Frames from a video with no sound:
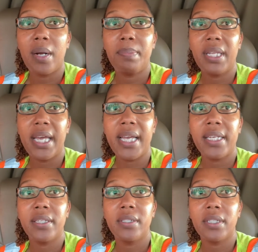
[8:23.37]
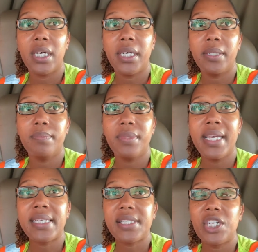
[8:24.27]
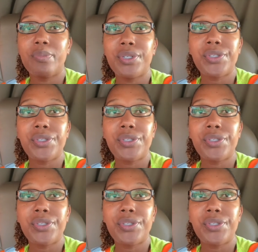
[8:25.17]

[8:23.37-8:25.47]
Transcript: planned uh, next summer.